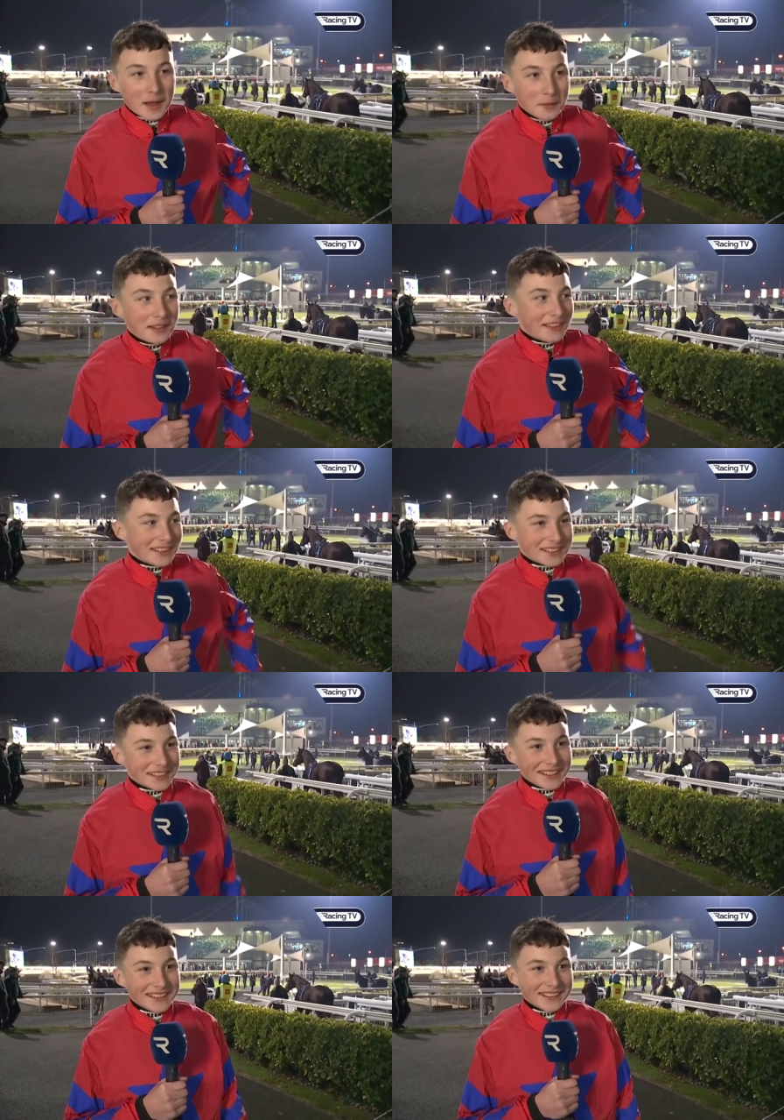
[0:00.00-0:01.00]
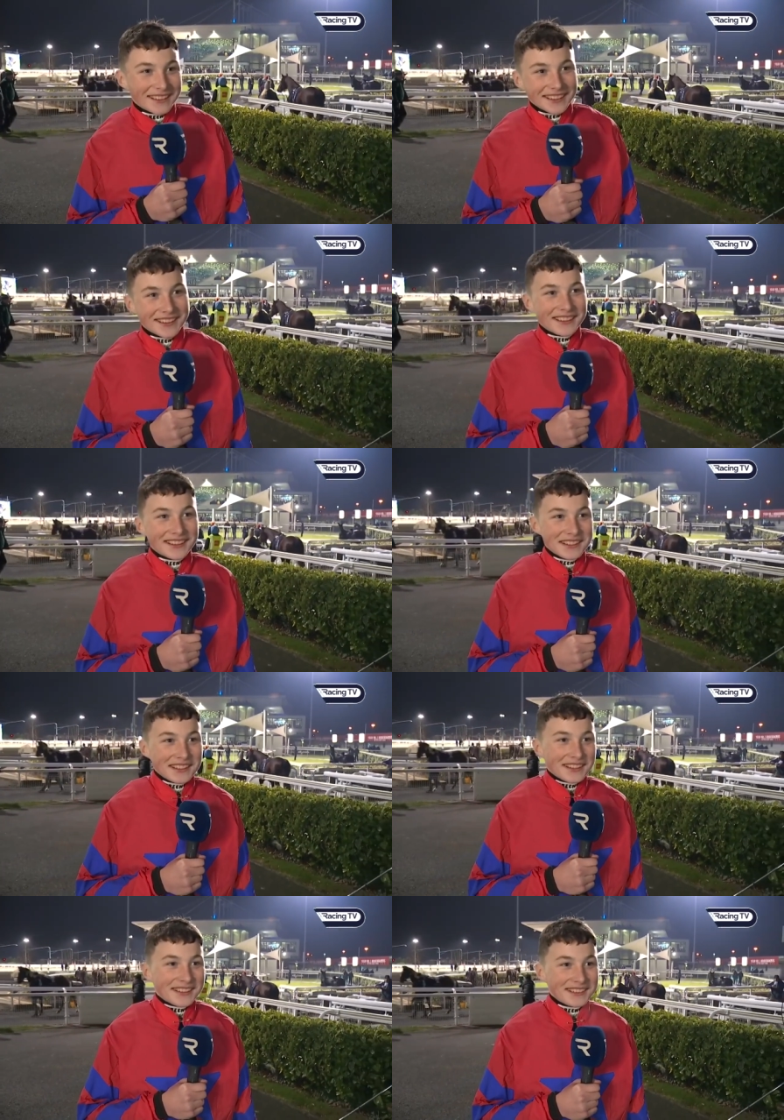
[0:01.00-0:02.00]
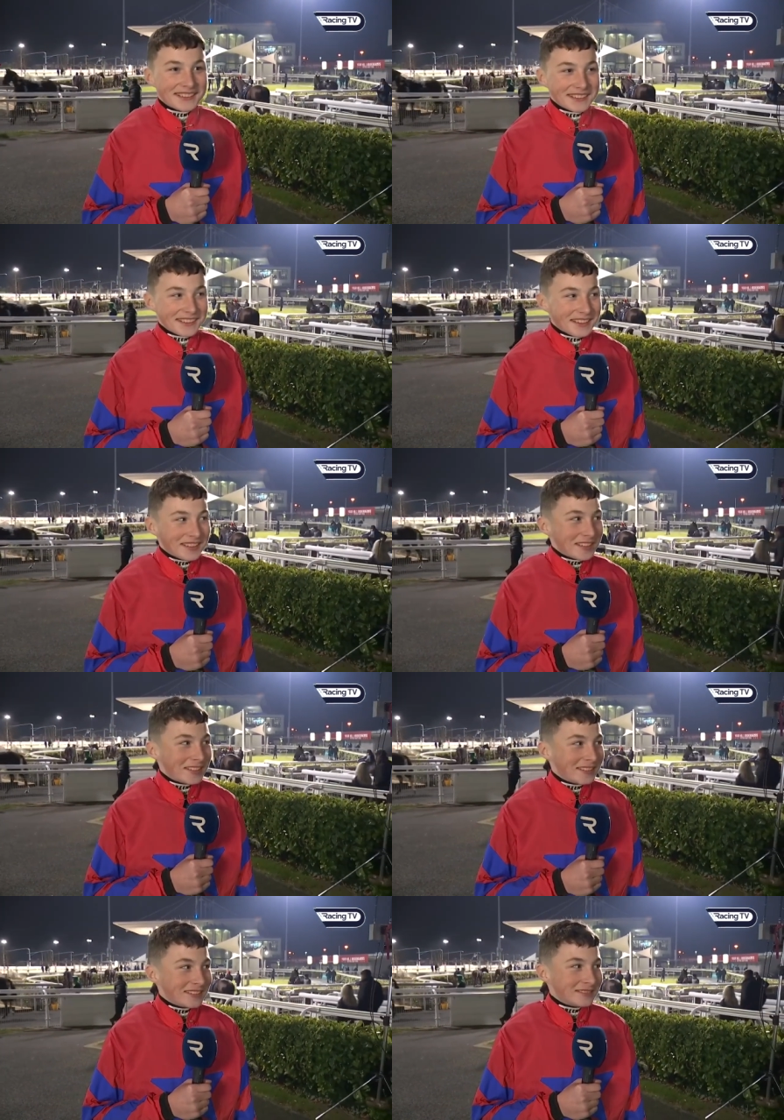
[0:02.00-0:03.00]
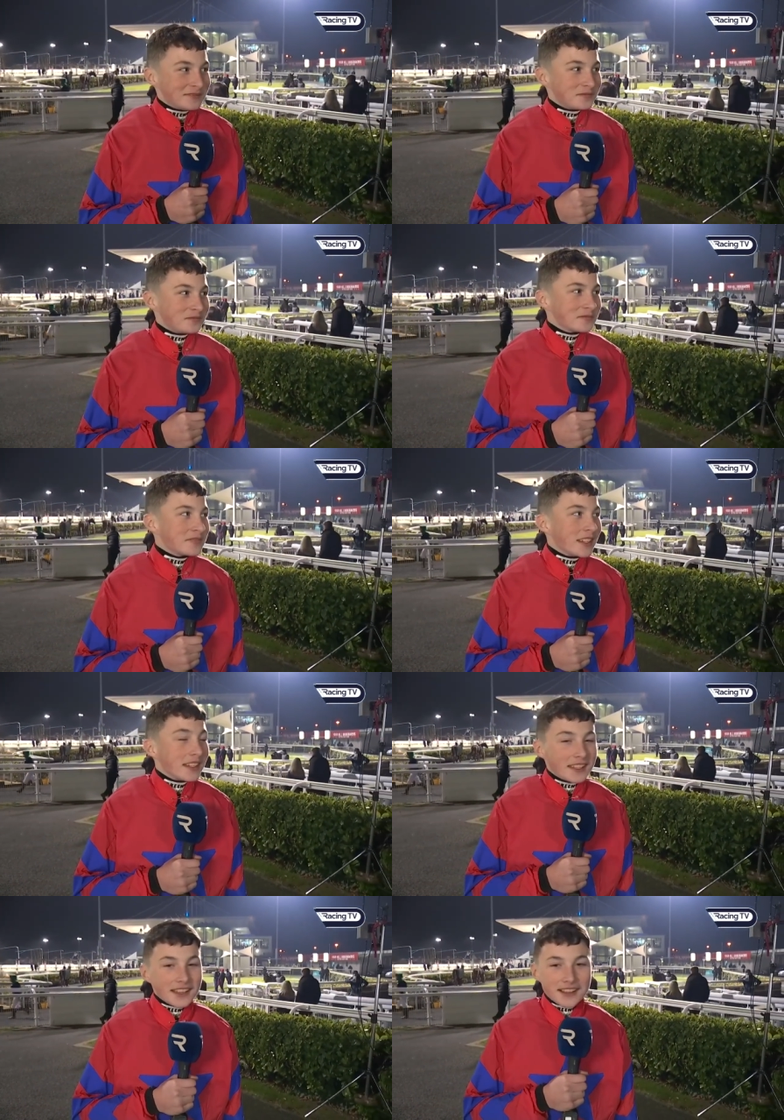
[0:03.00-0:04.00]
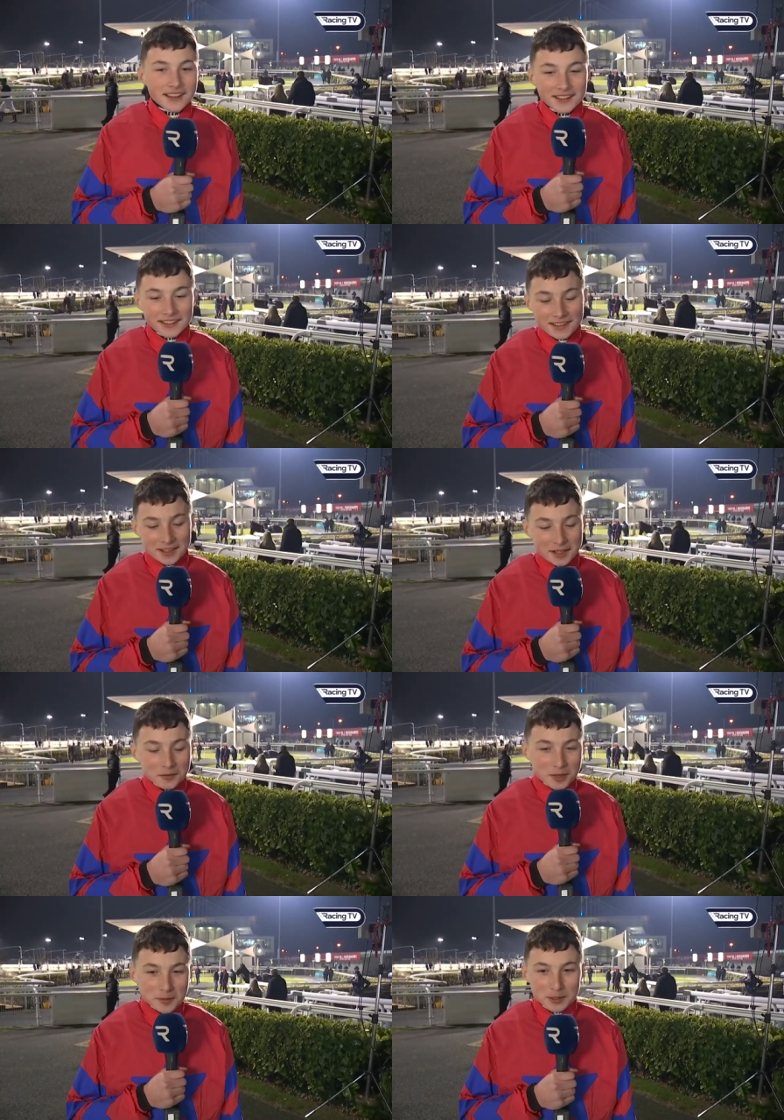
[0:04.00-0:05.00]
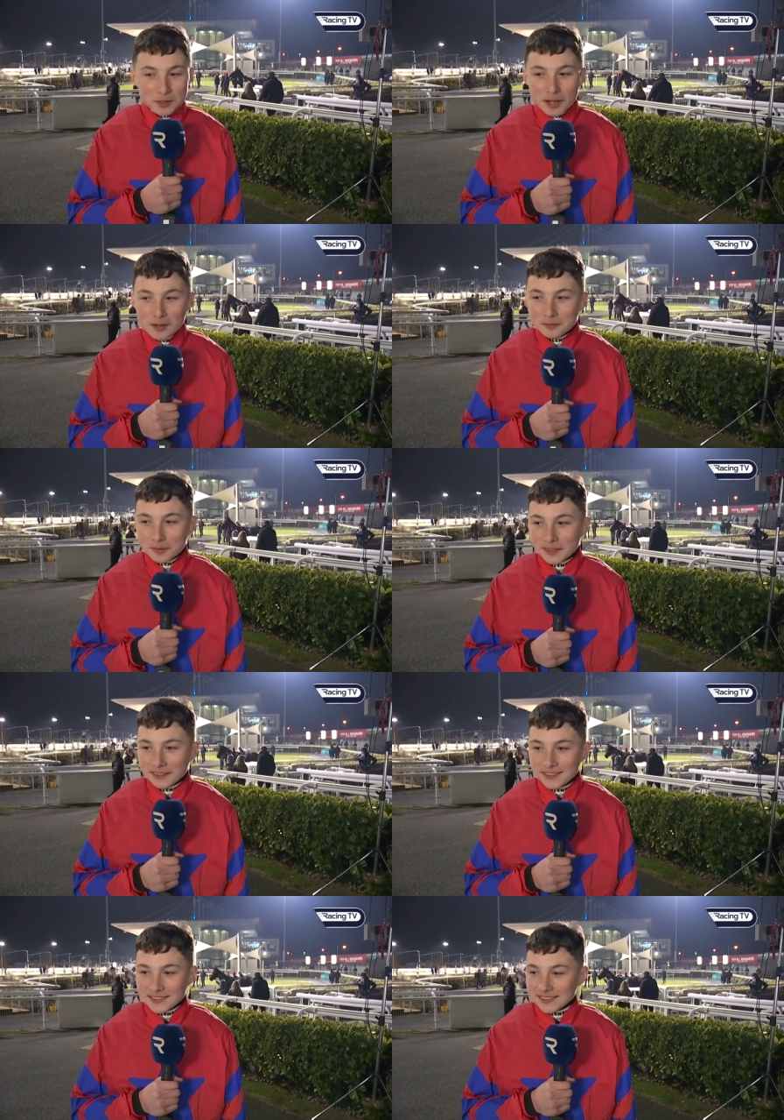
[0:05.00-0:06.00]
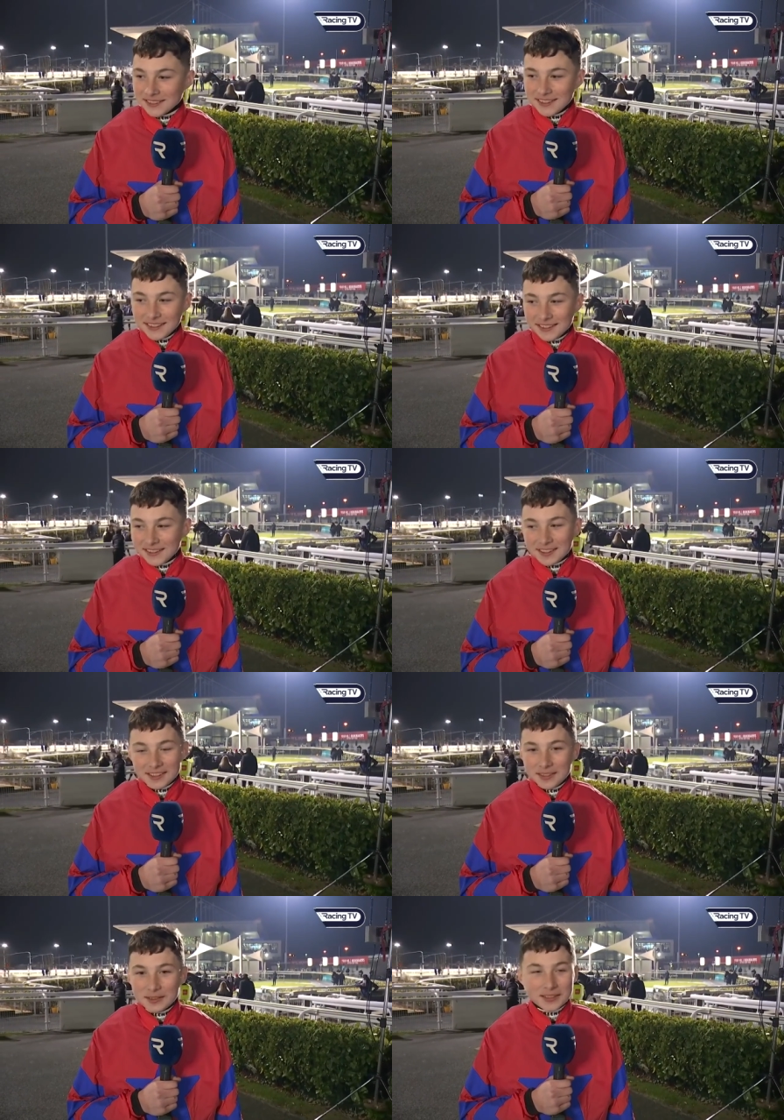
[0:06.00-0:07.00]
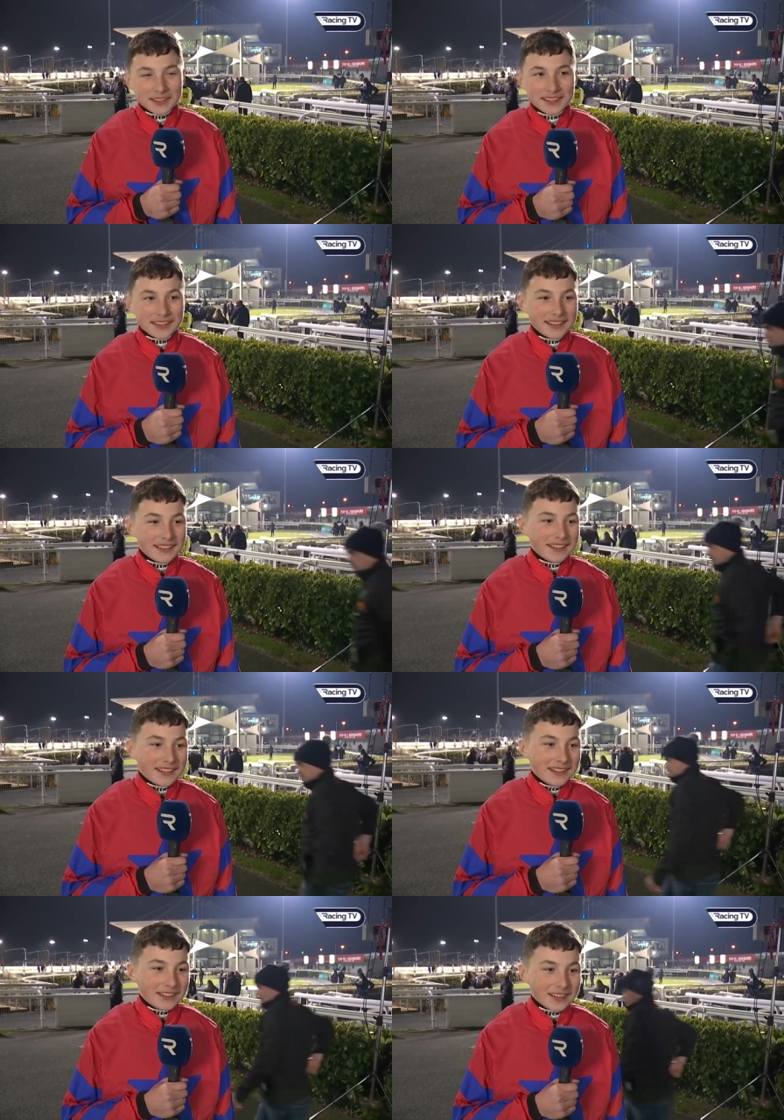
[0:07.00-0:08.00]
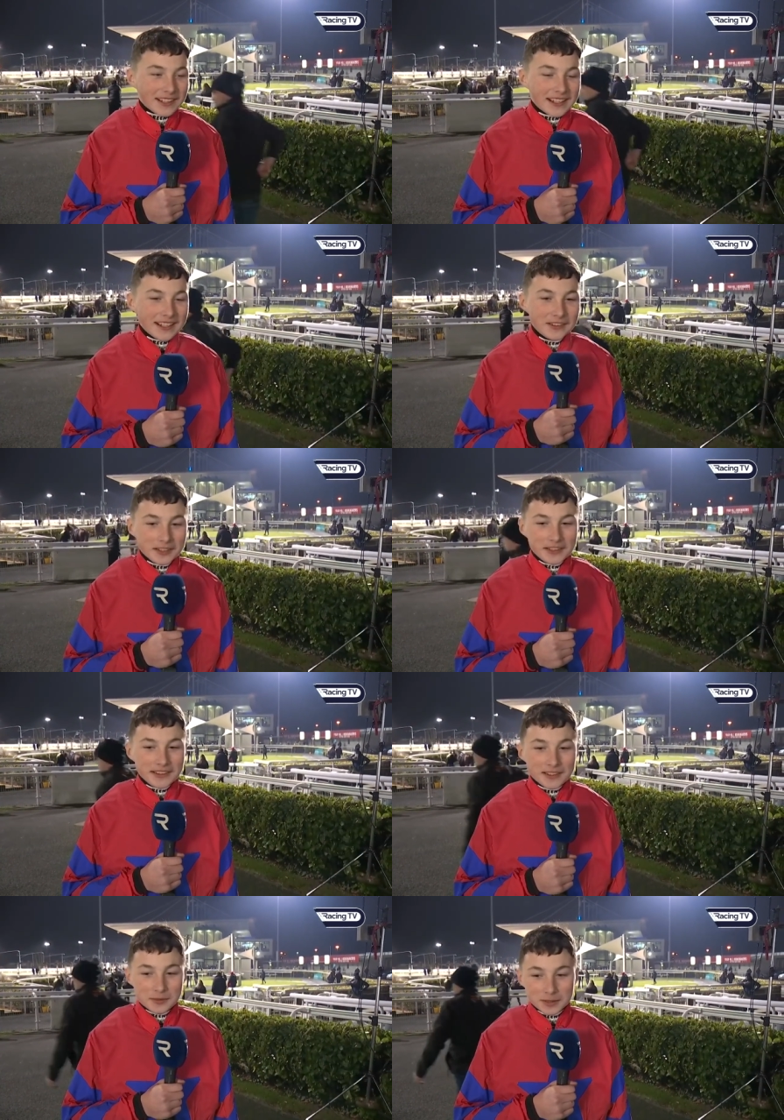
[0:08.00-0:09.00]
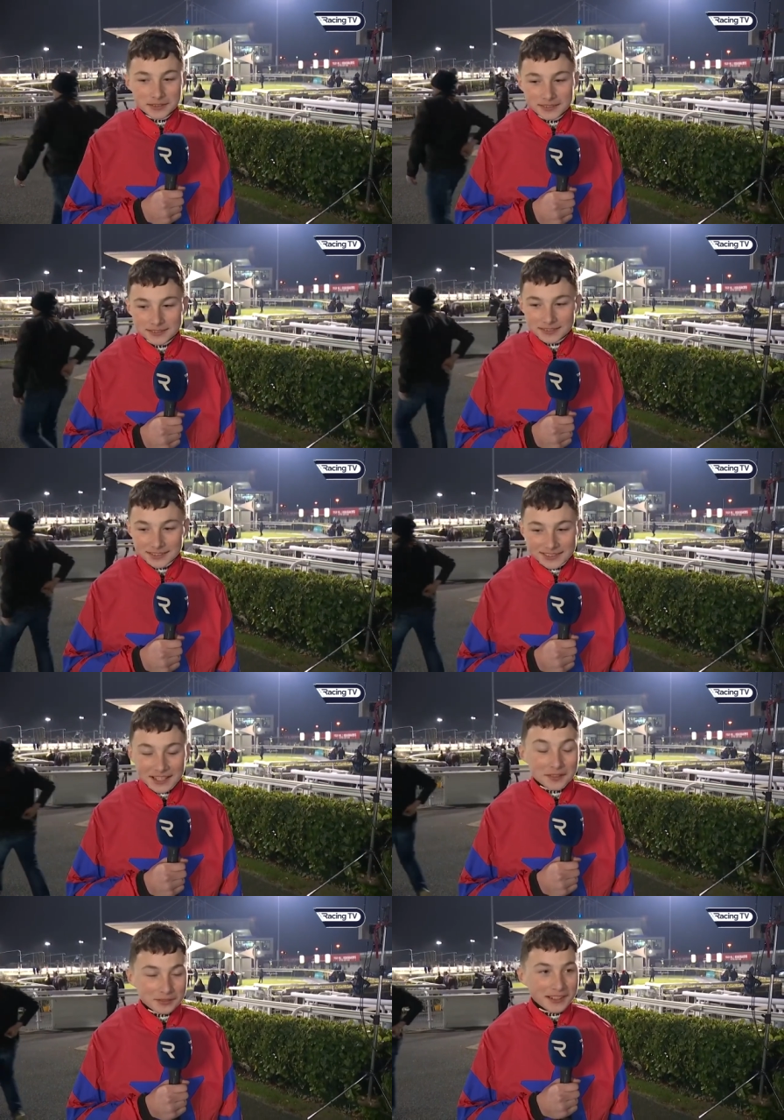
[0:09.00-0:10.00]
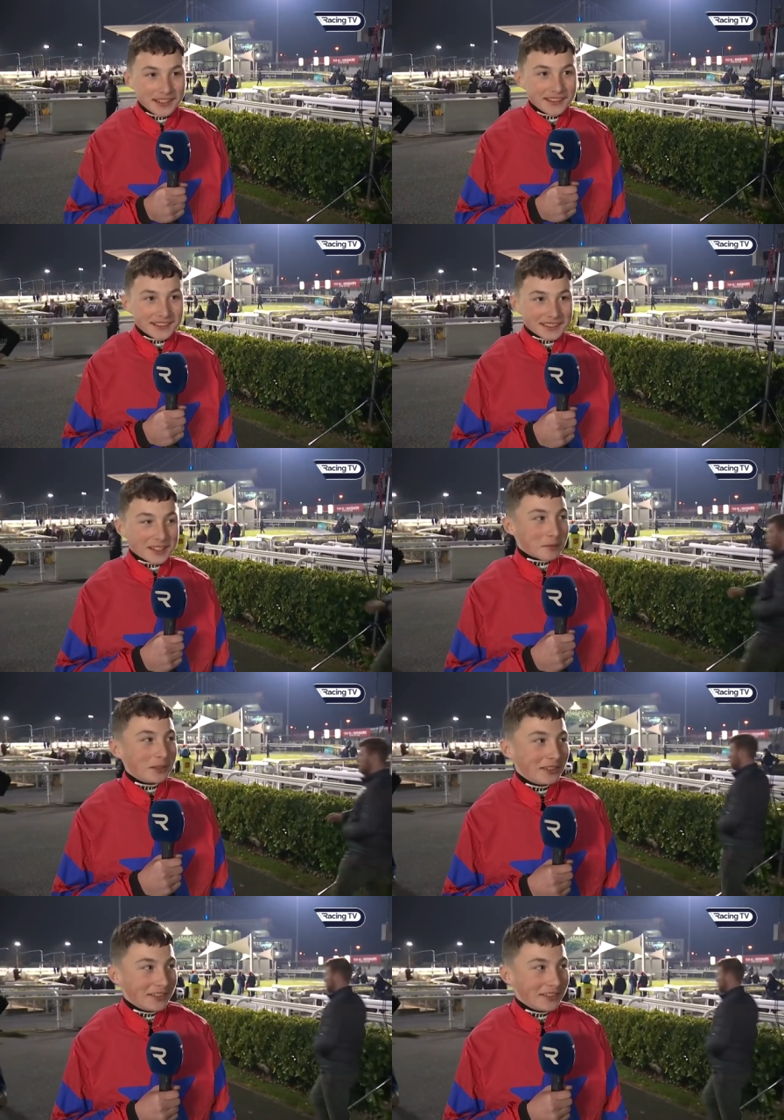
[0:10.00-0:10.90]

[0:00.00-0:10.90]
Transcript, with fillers: am in it. Now, what was going through your mind? You were waiting for the judge to call that result. I didn't want to be too confident, because I thought, I don't want to look like a clown here now, but look, thankfully, and it kept